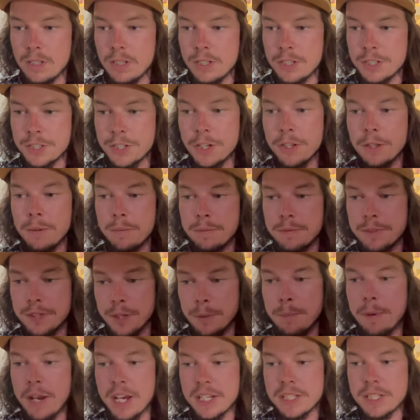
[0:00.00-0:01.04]
So
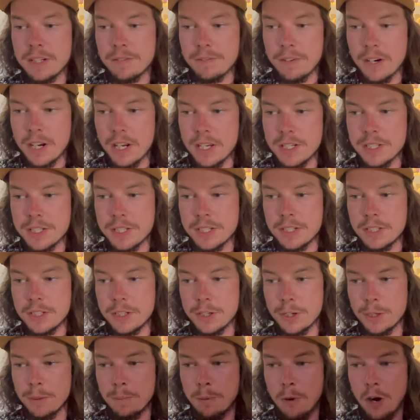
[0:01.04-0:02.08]
the best advice,
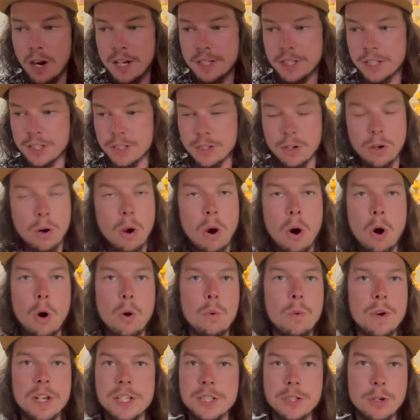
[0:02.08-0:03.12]
your prices are
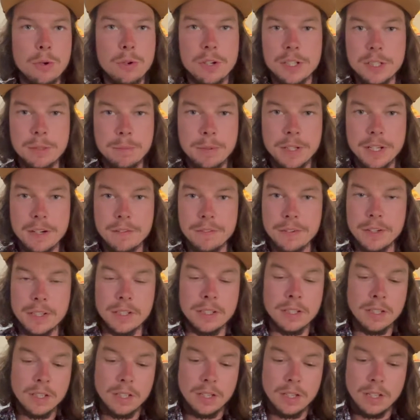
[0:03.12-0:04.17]
always going to be different.
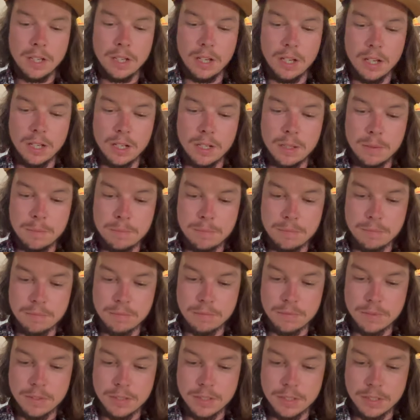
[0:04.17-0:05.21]

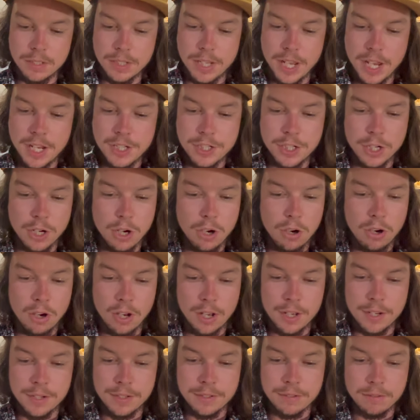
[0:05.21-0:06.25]
Gauging
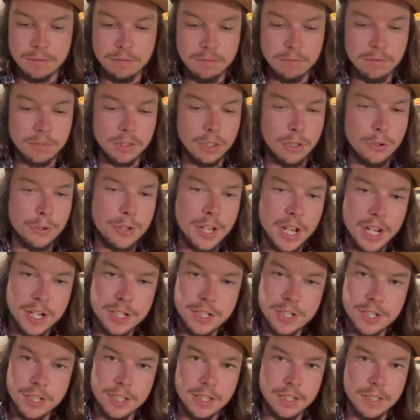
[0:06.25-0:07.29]
on
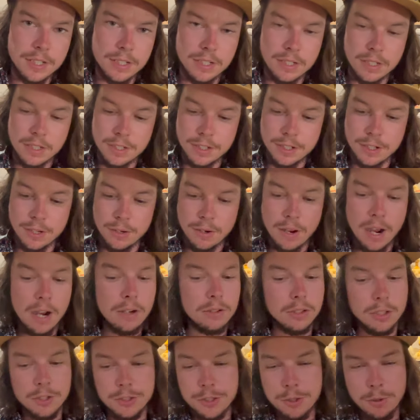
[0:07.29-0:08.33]
location, how
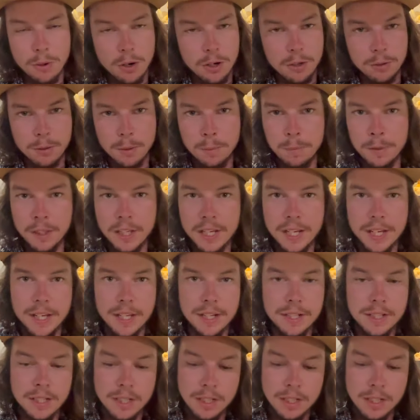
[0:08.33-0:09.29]
close you are to a plant,